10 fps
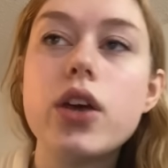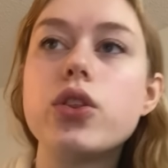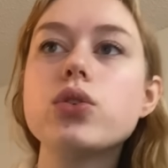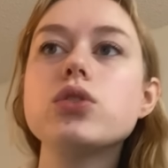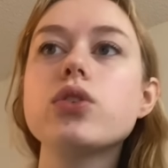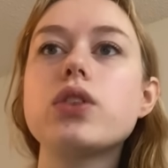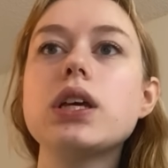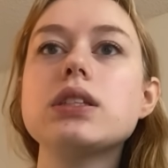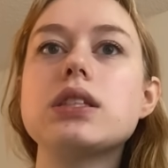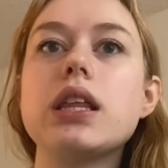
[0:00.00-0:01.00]
Those are
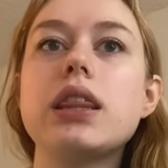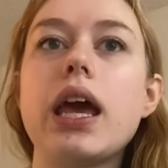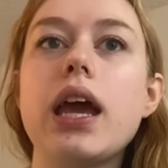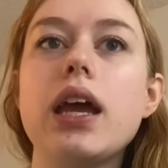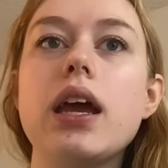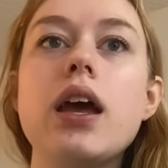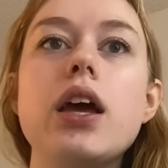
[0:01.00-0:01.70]
things that they